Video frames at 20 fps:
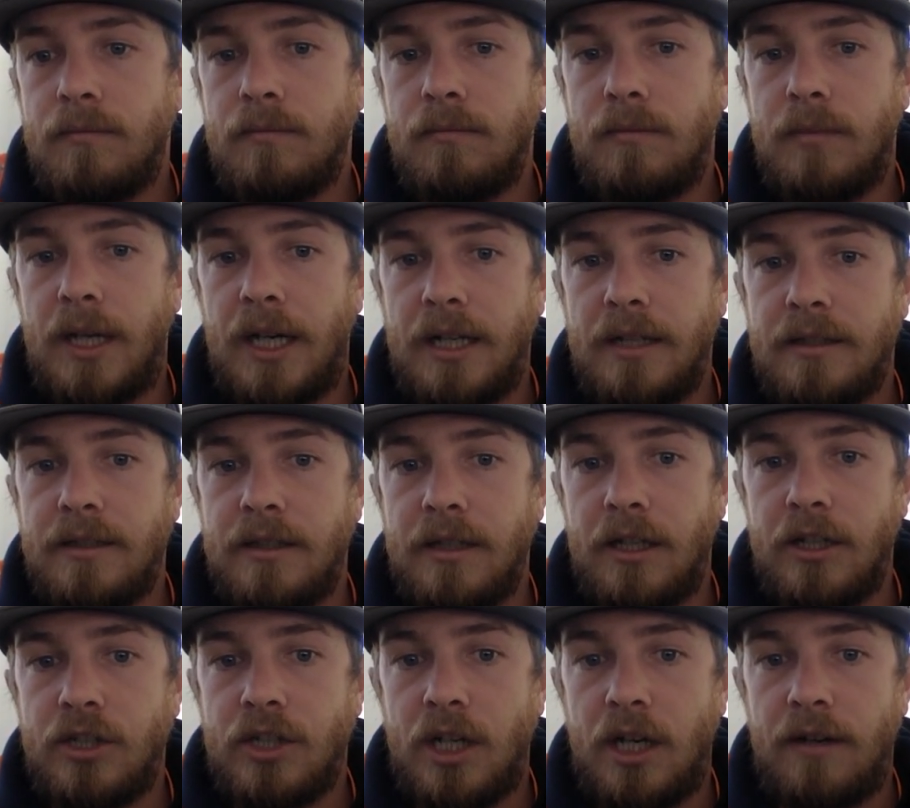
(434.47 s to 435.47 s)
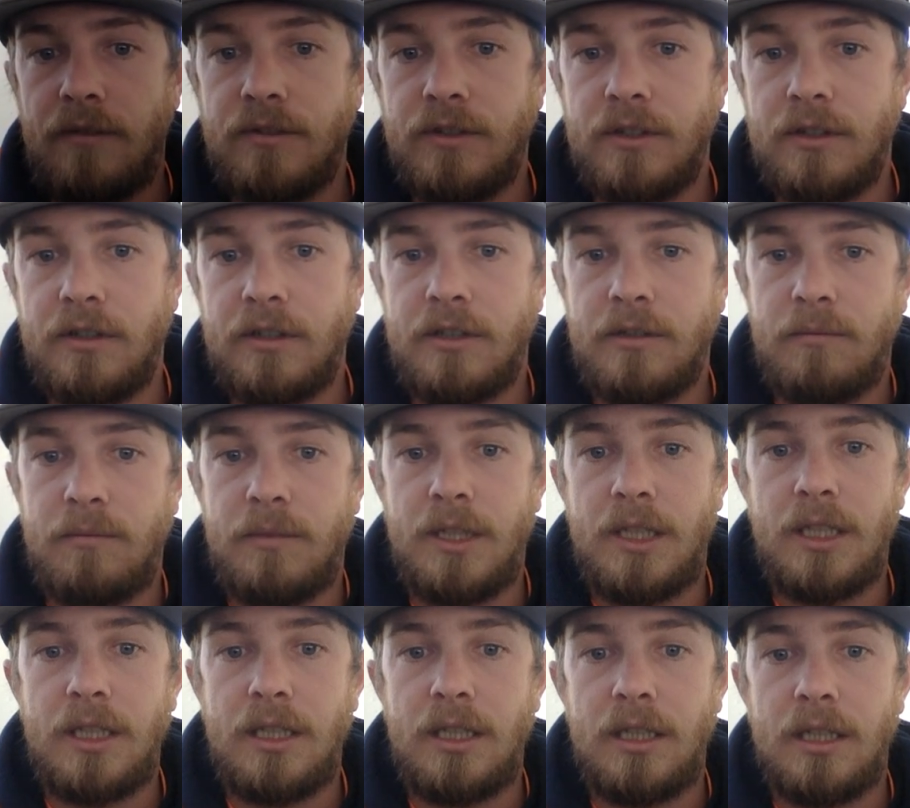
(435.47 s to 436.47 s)
by such officer to
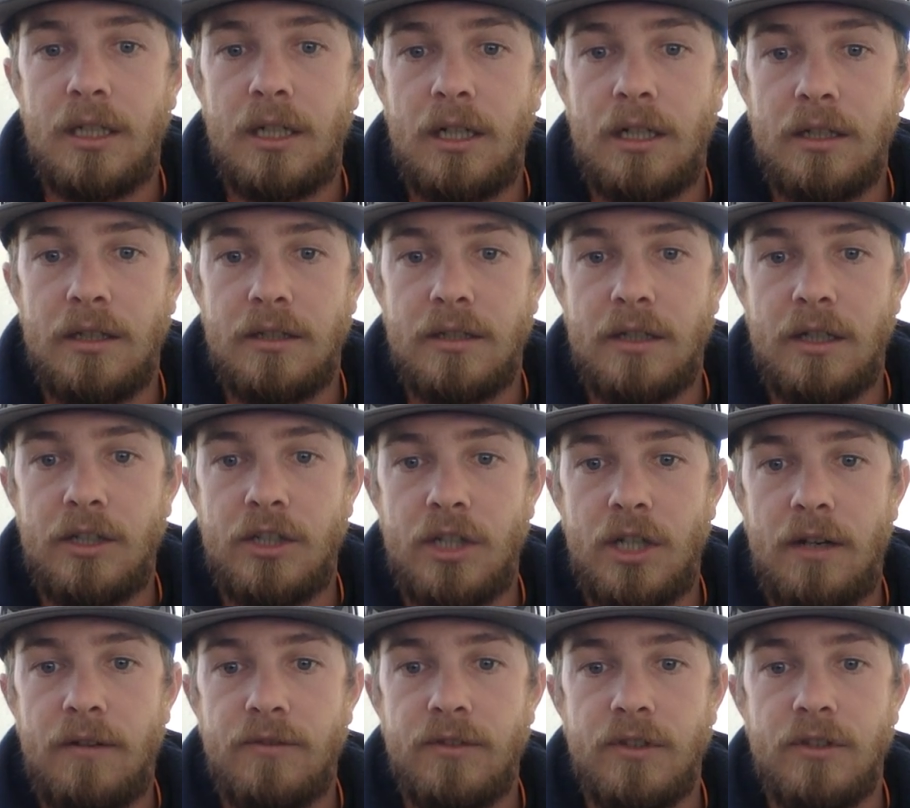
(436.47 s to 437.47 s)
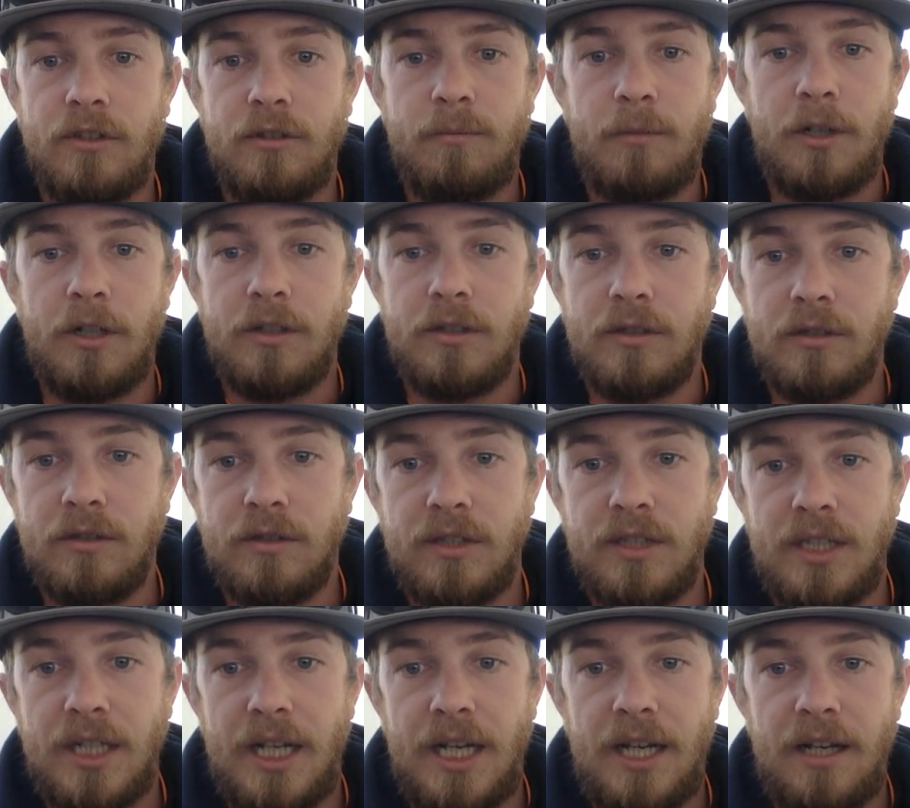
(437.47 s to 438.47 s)
be on such officer's personal
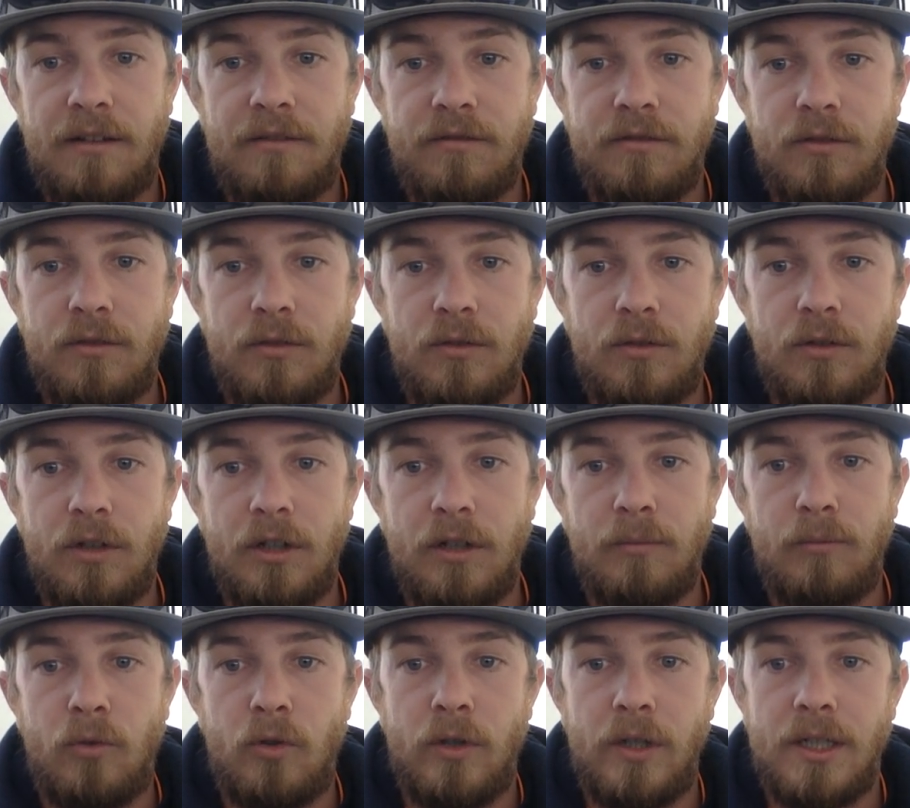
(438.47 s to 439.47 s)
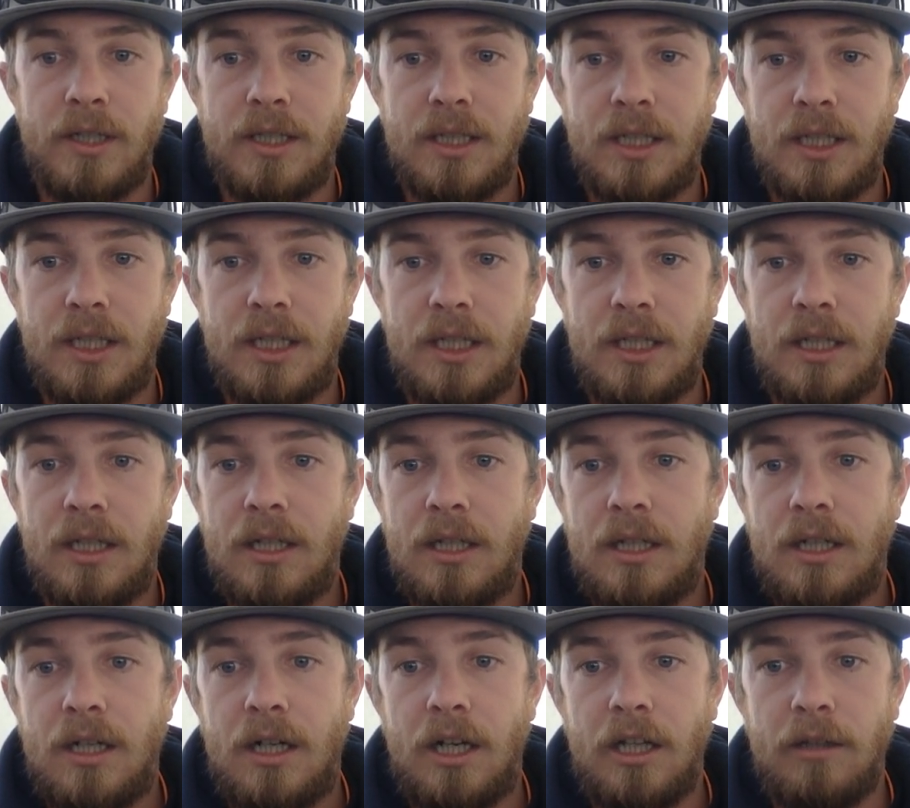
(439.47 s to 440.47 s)
staff or an appointee
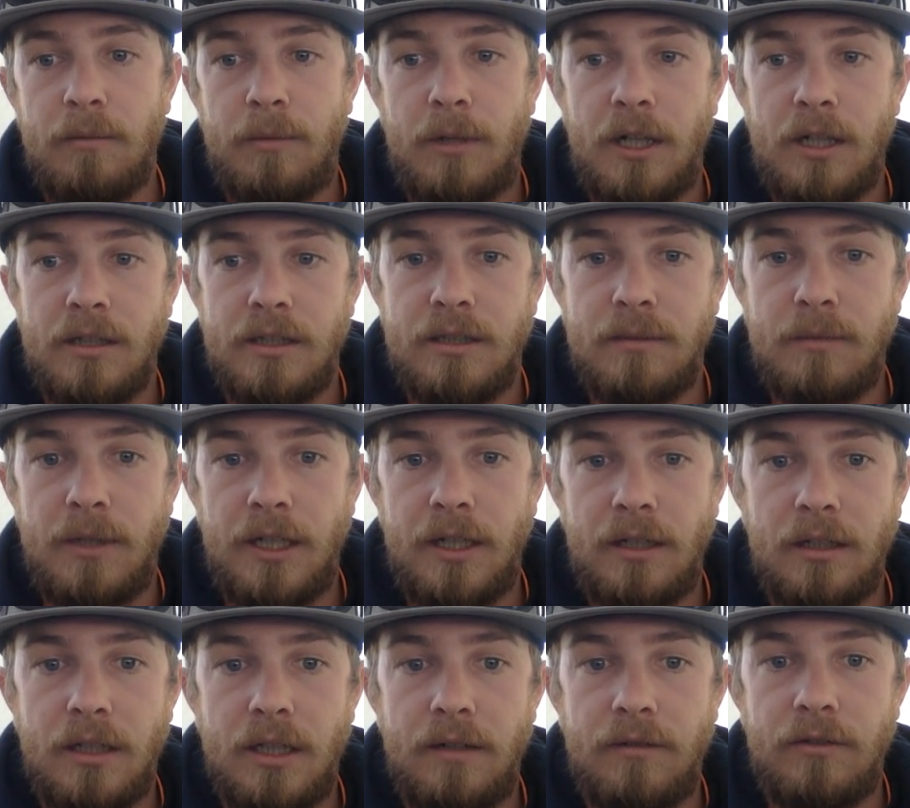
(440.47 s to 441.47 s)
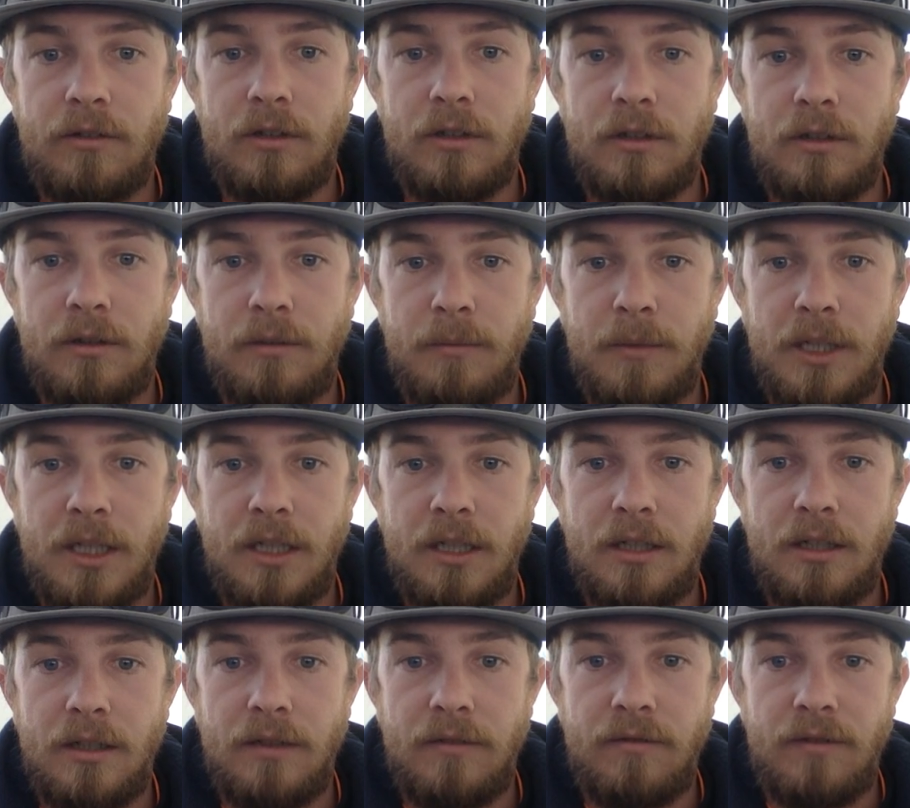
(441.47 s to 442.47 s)
on the policymaking level, an
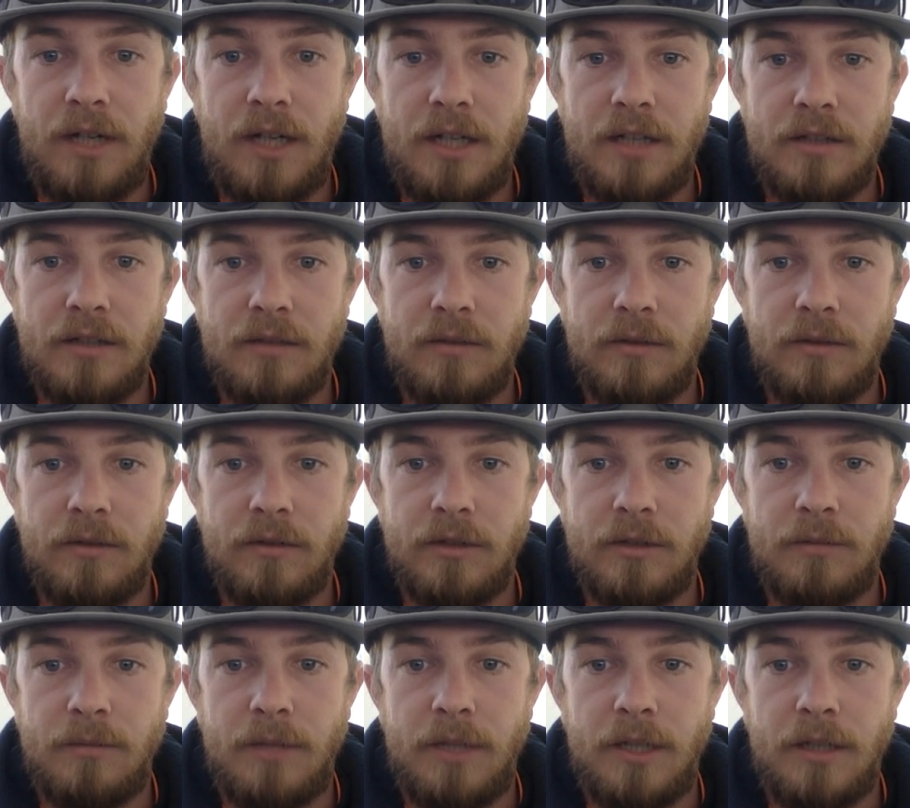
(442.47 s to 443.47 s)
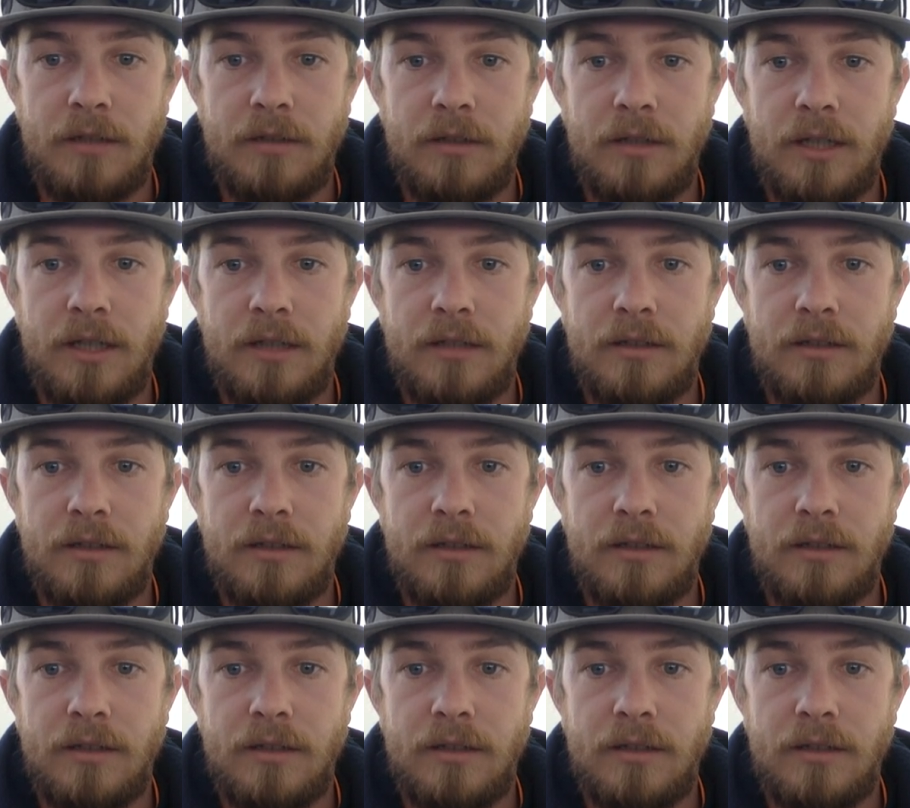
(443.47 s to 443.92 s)
immediate advisor with respect to